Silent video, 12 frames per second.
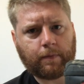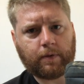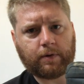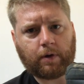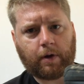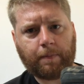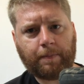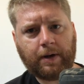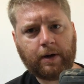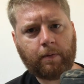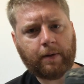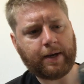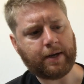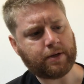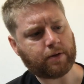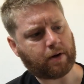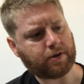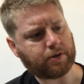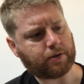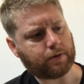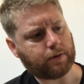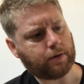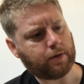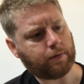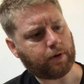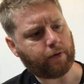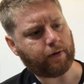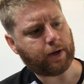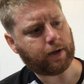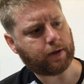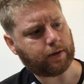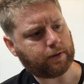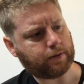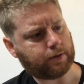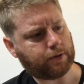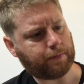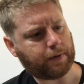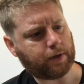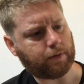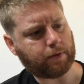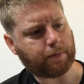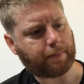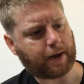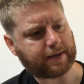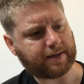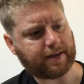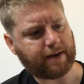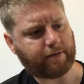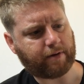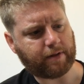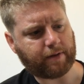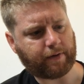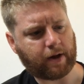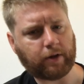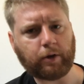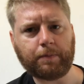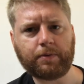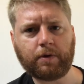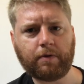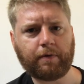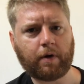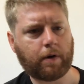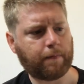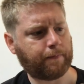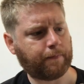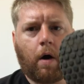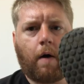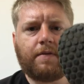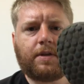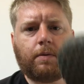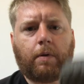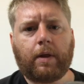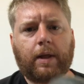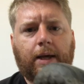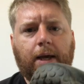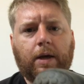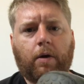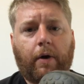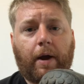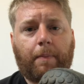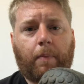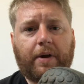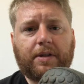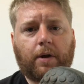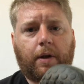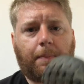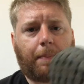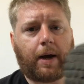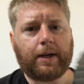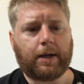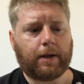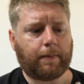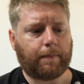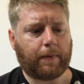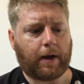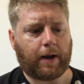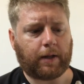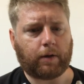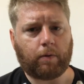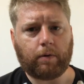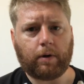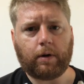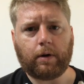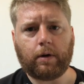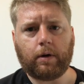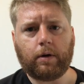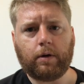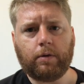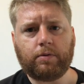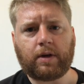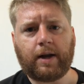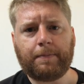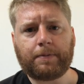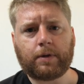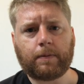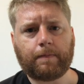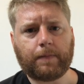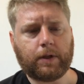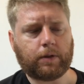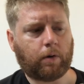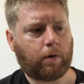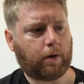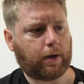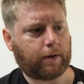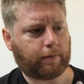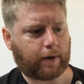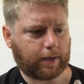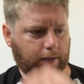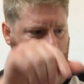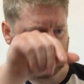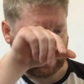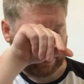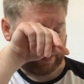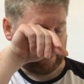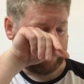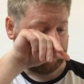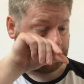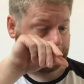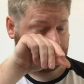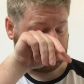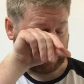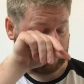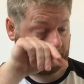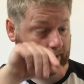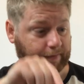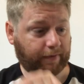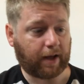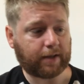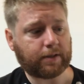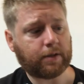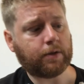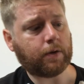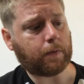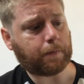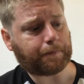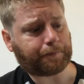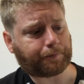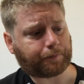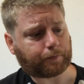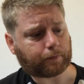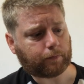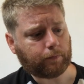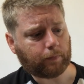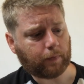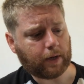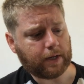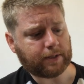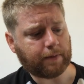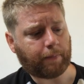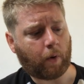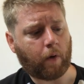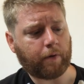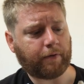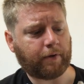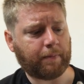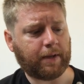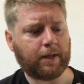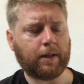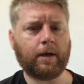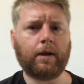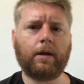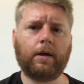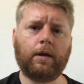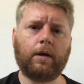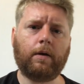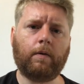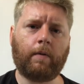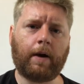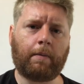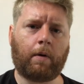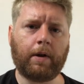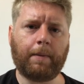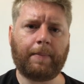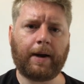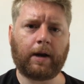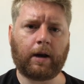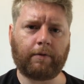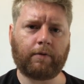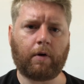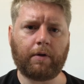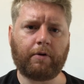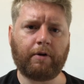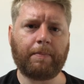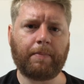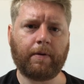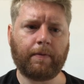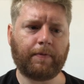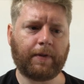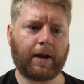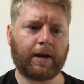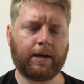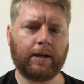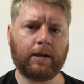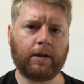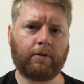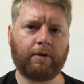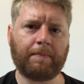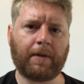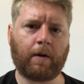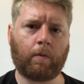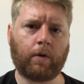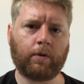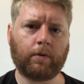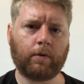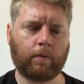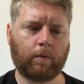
started to peel away, so I just gorilla super glued them back together, and they've held up so far. Obviously, one of the key contact points on the bike, and I don't use clips at all. I ride flats, so it's important to me that when I'm on the pedal, I've got the grip that I need and the grip that I want.